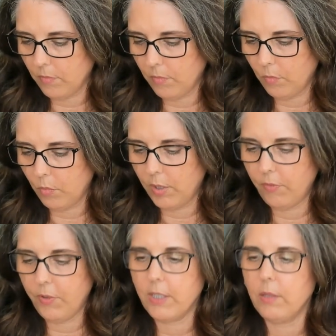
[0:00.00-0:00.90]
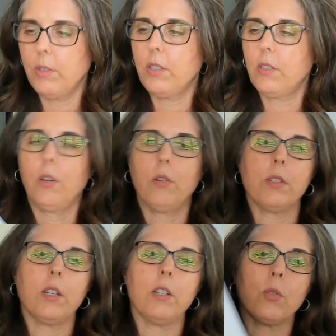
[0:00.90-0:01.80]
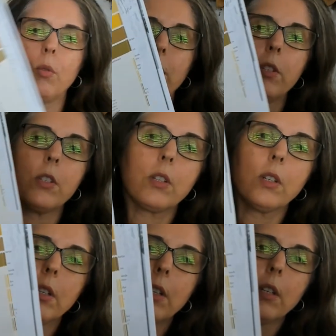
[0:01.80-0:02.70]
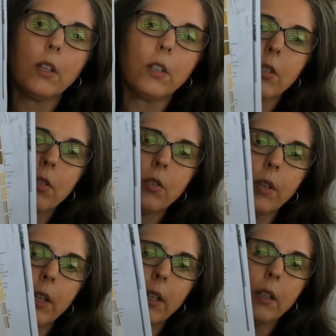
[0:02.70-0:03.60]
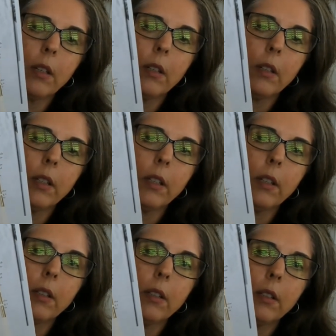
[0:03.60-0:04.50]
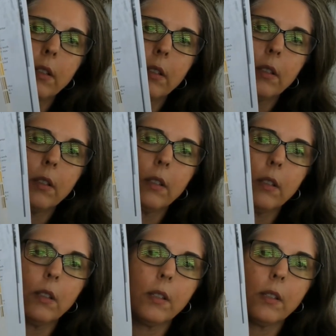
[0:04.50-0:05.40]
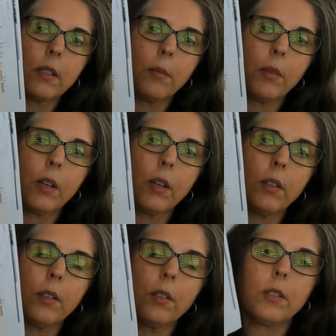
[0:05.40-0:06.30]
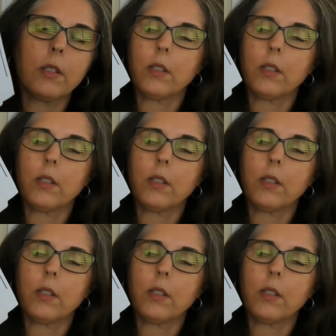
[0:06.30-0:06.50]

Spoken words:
affects. And this is an Osage orange tree here. Some of the colors.